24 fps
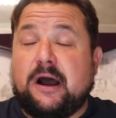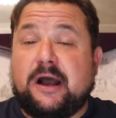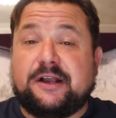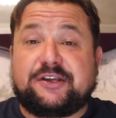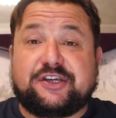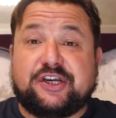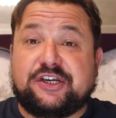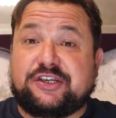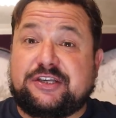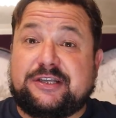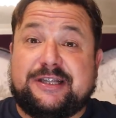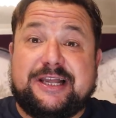
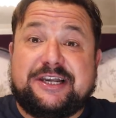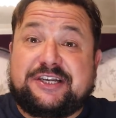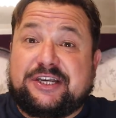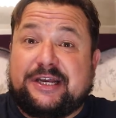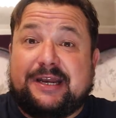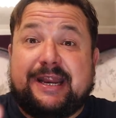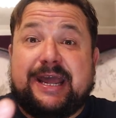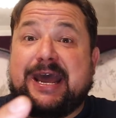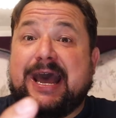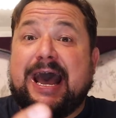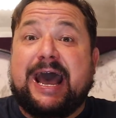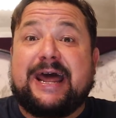Just
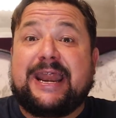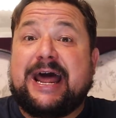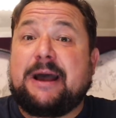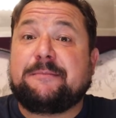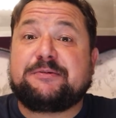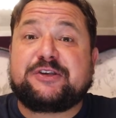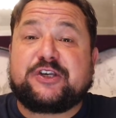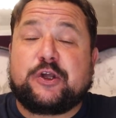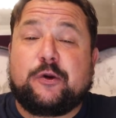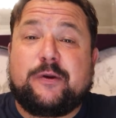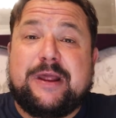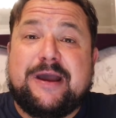listen, it had
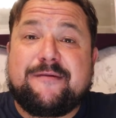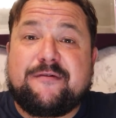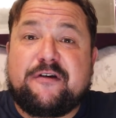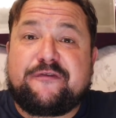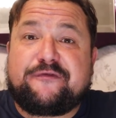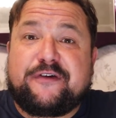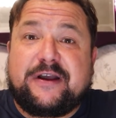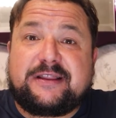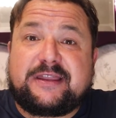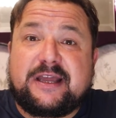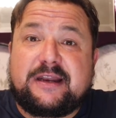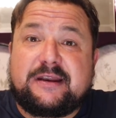absolutely
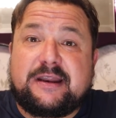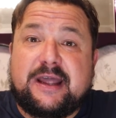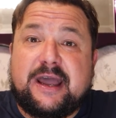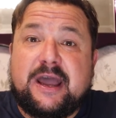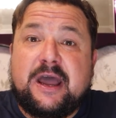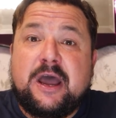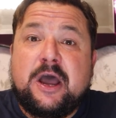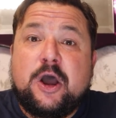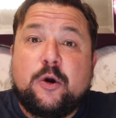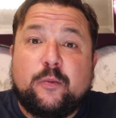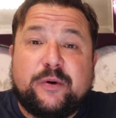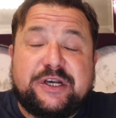everything, didn't
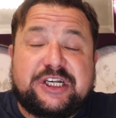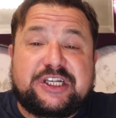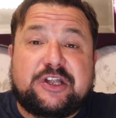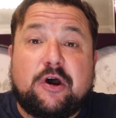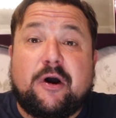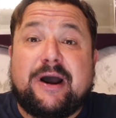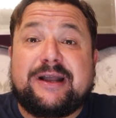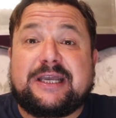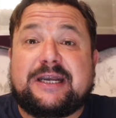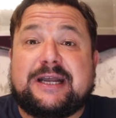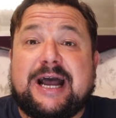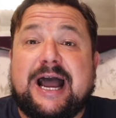it? We
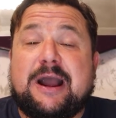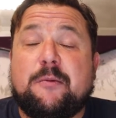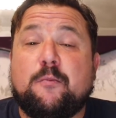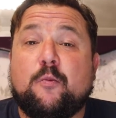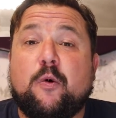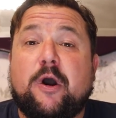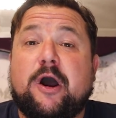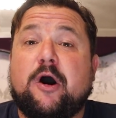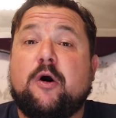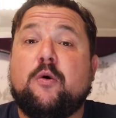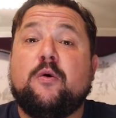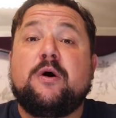started the game
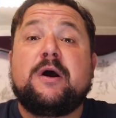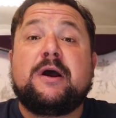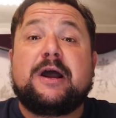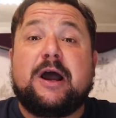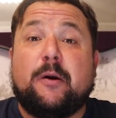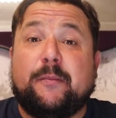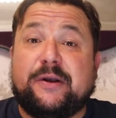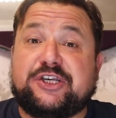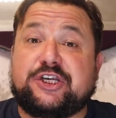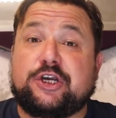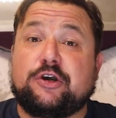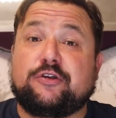well
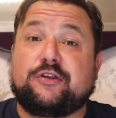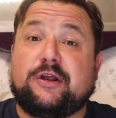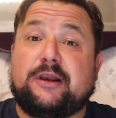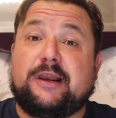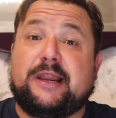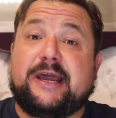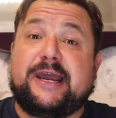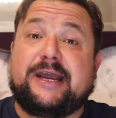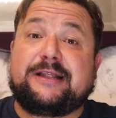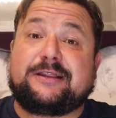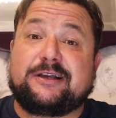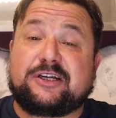and we took the
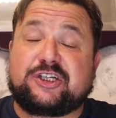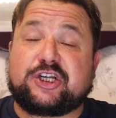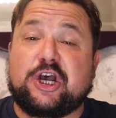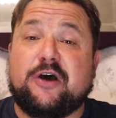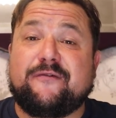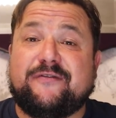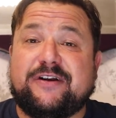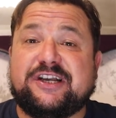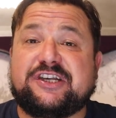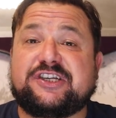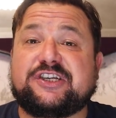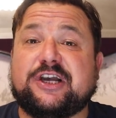lead,
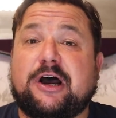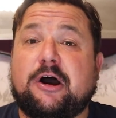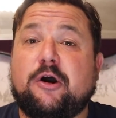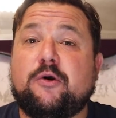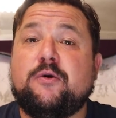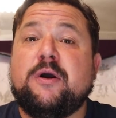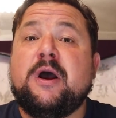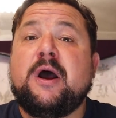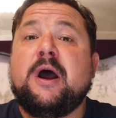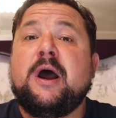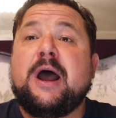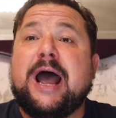deservedly
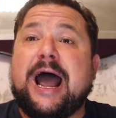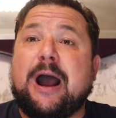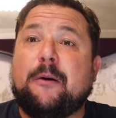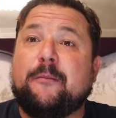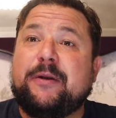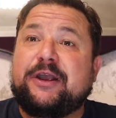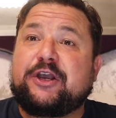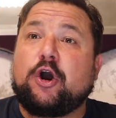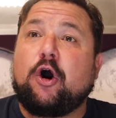so. And we